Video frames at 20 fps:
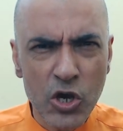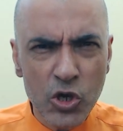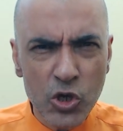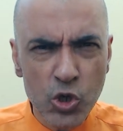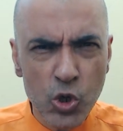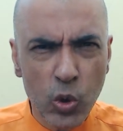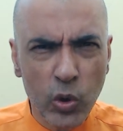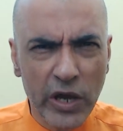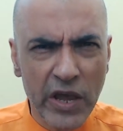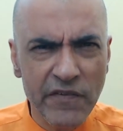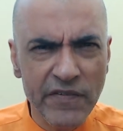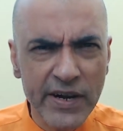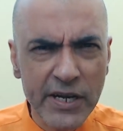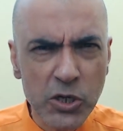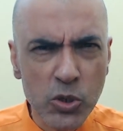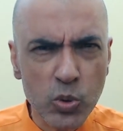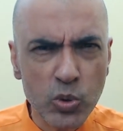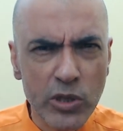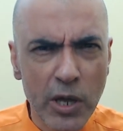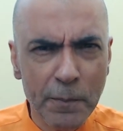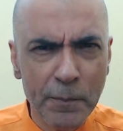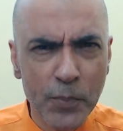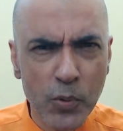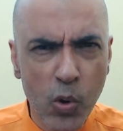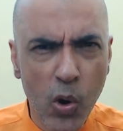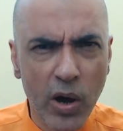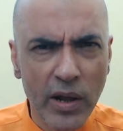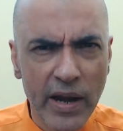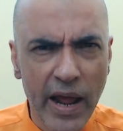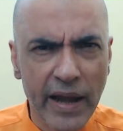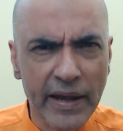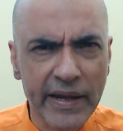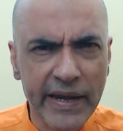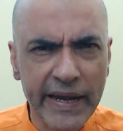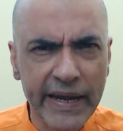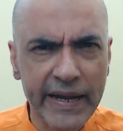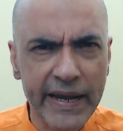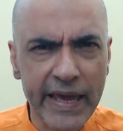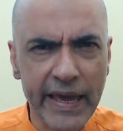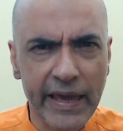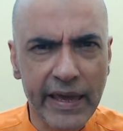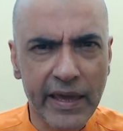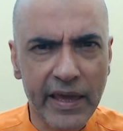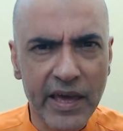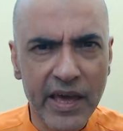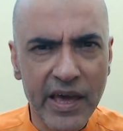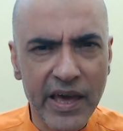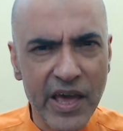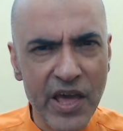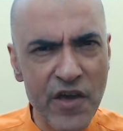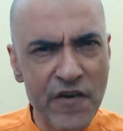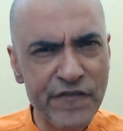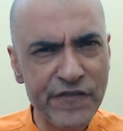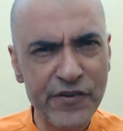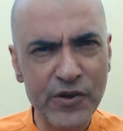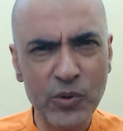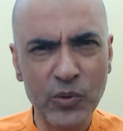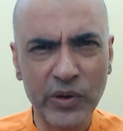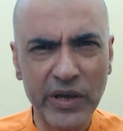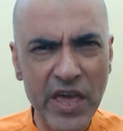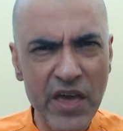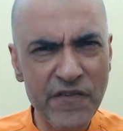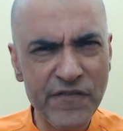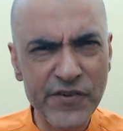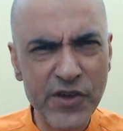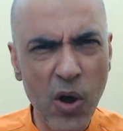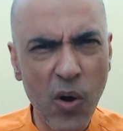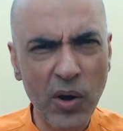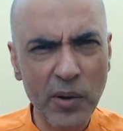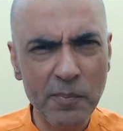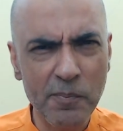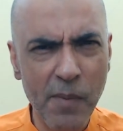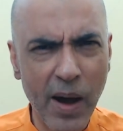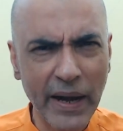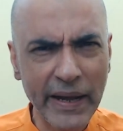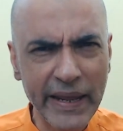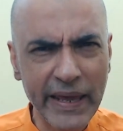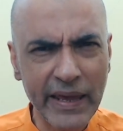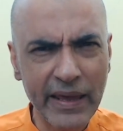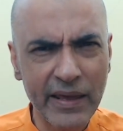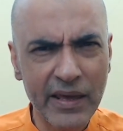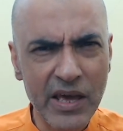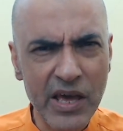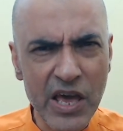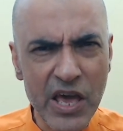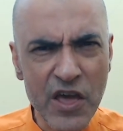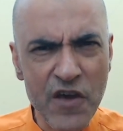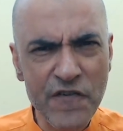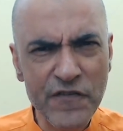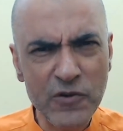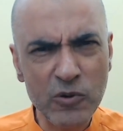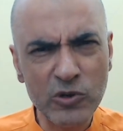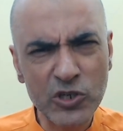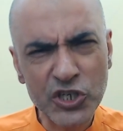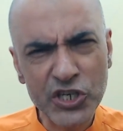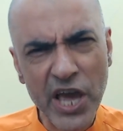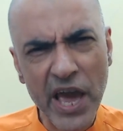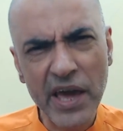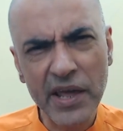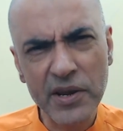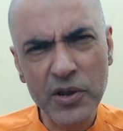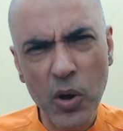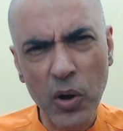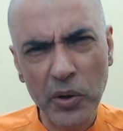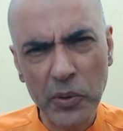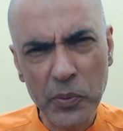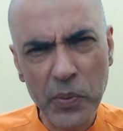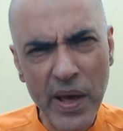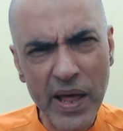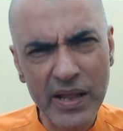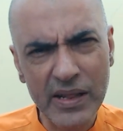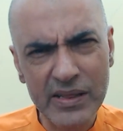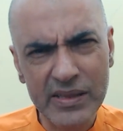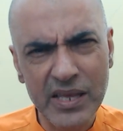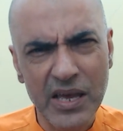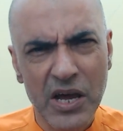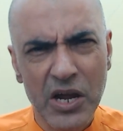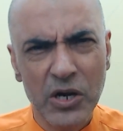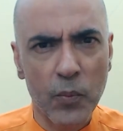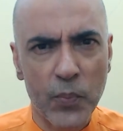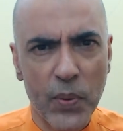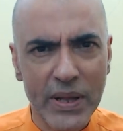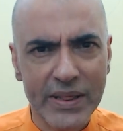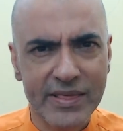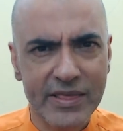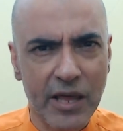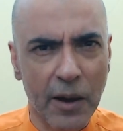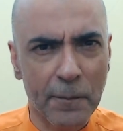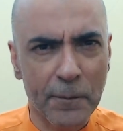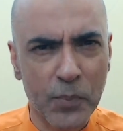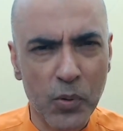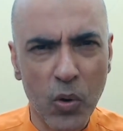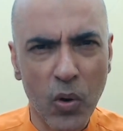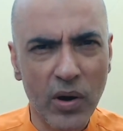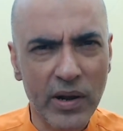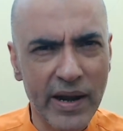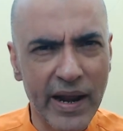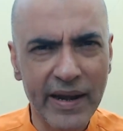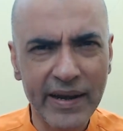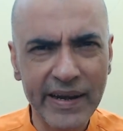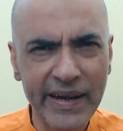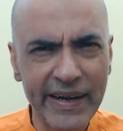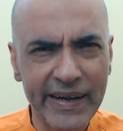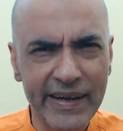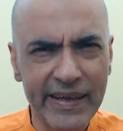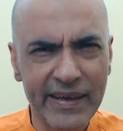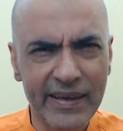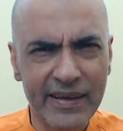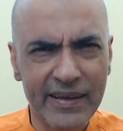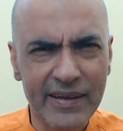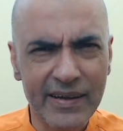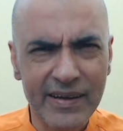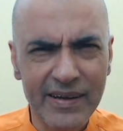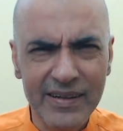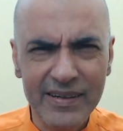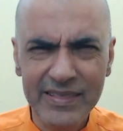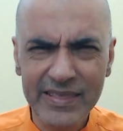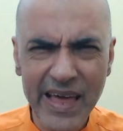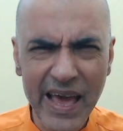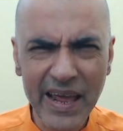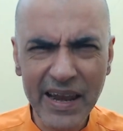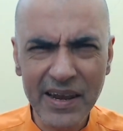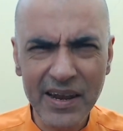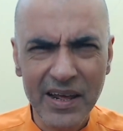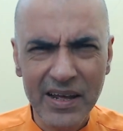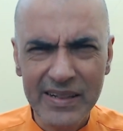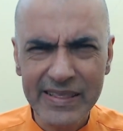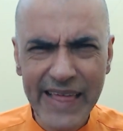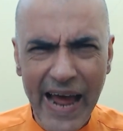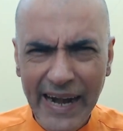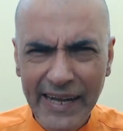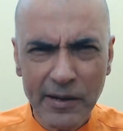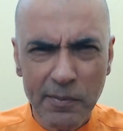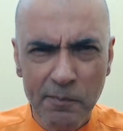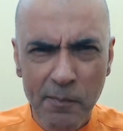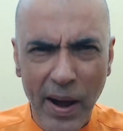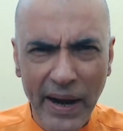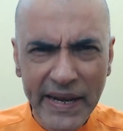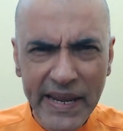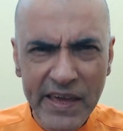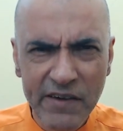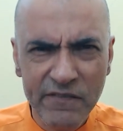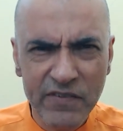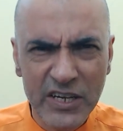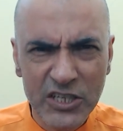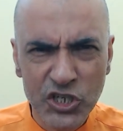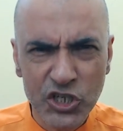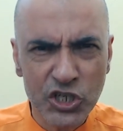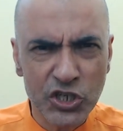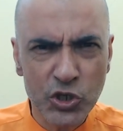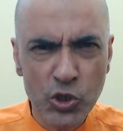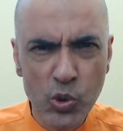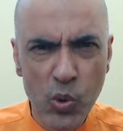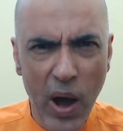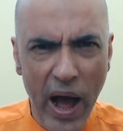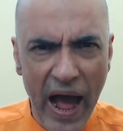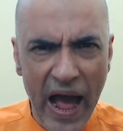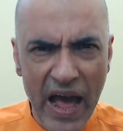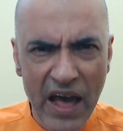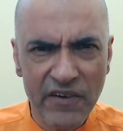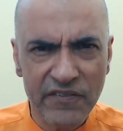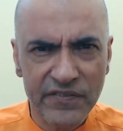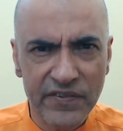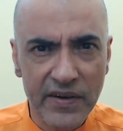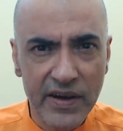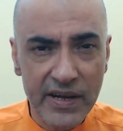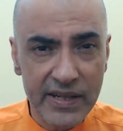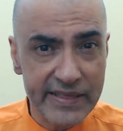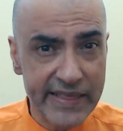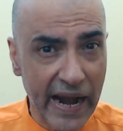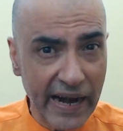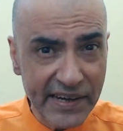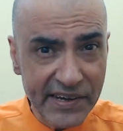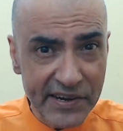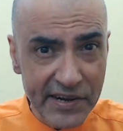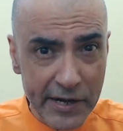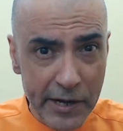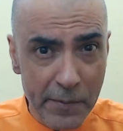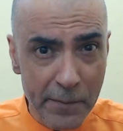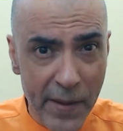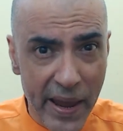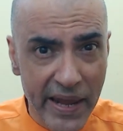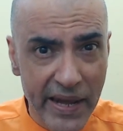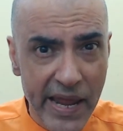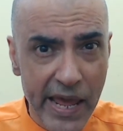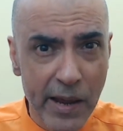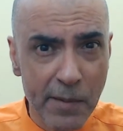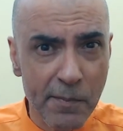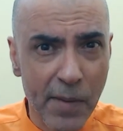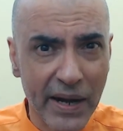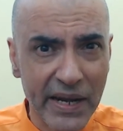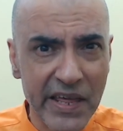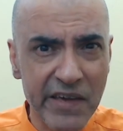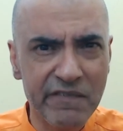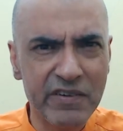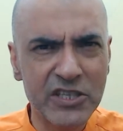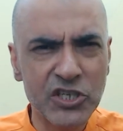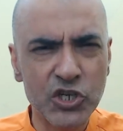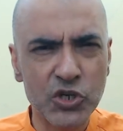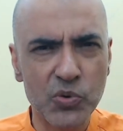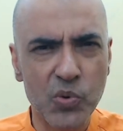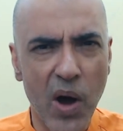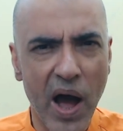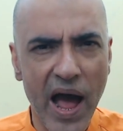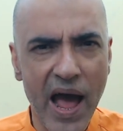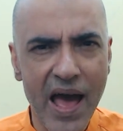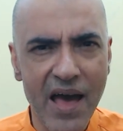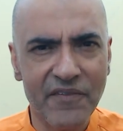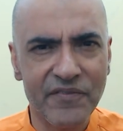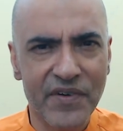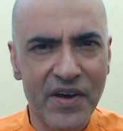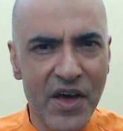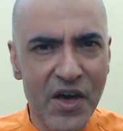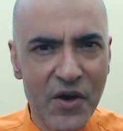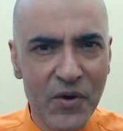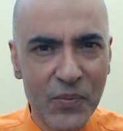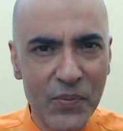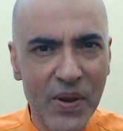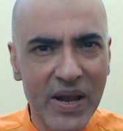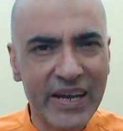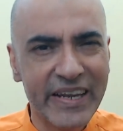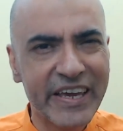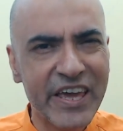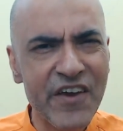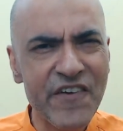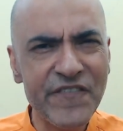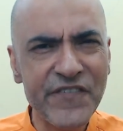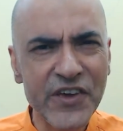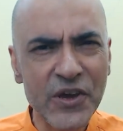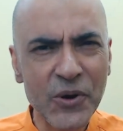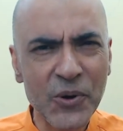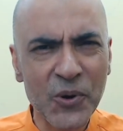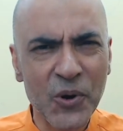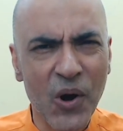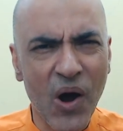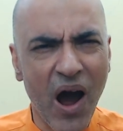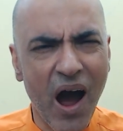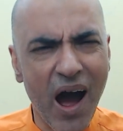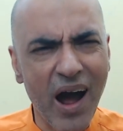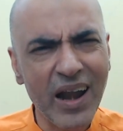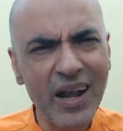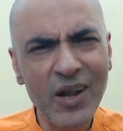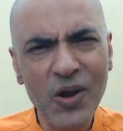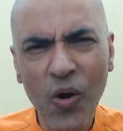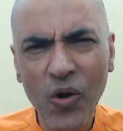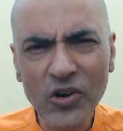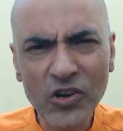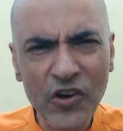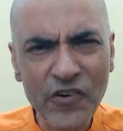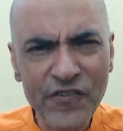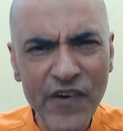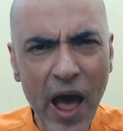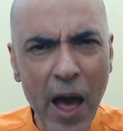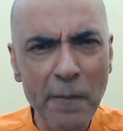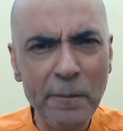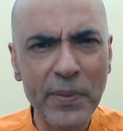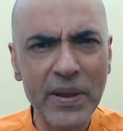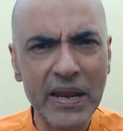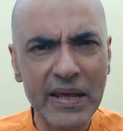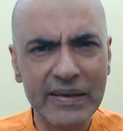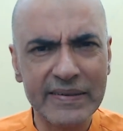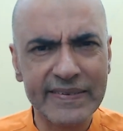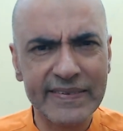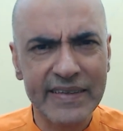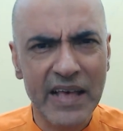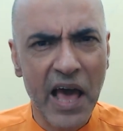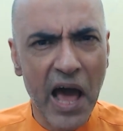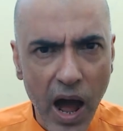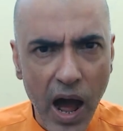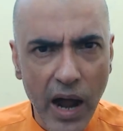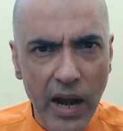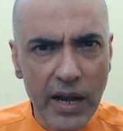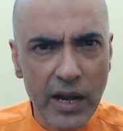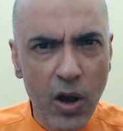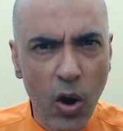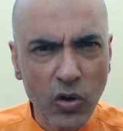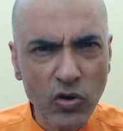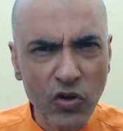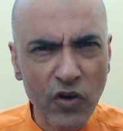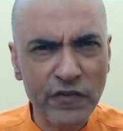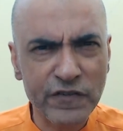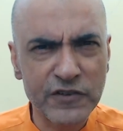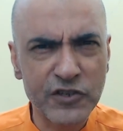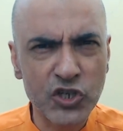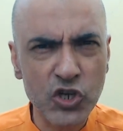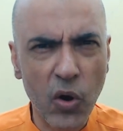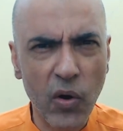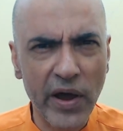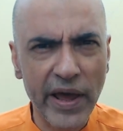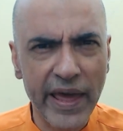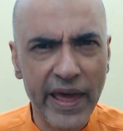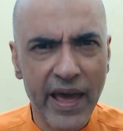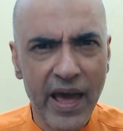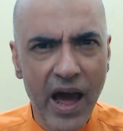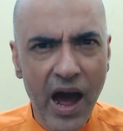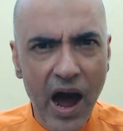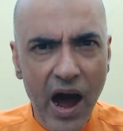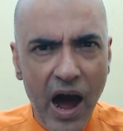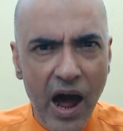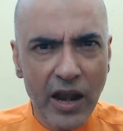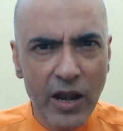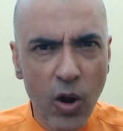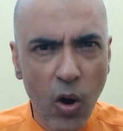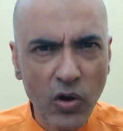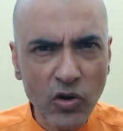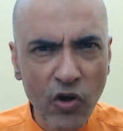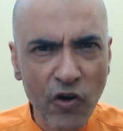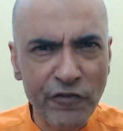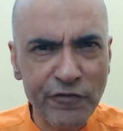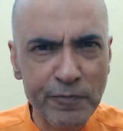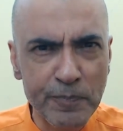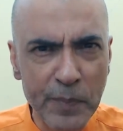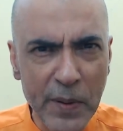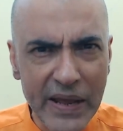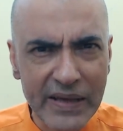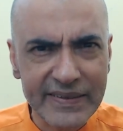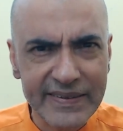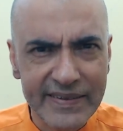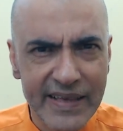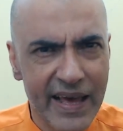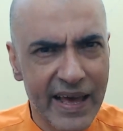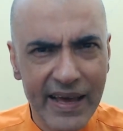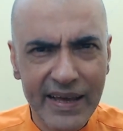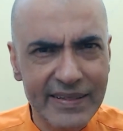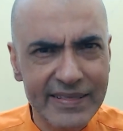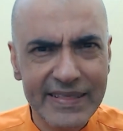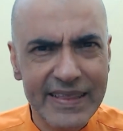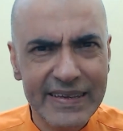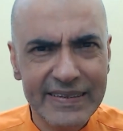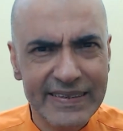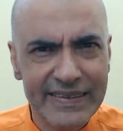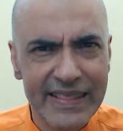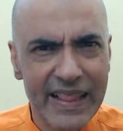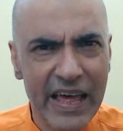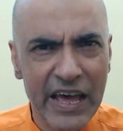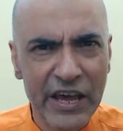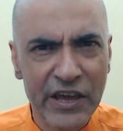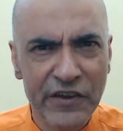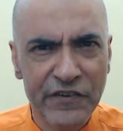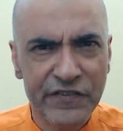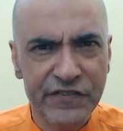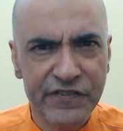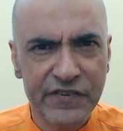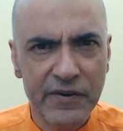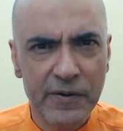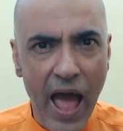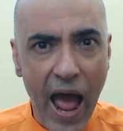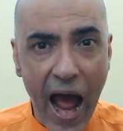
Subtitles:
You give it to the poor and needy. If you give your money, if you share your wealth with the poor and needy, then that money which you have, that remaining money which you have, will give you a lot of happiness, a lot of joy, a lot of bliss in this life.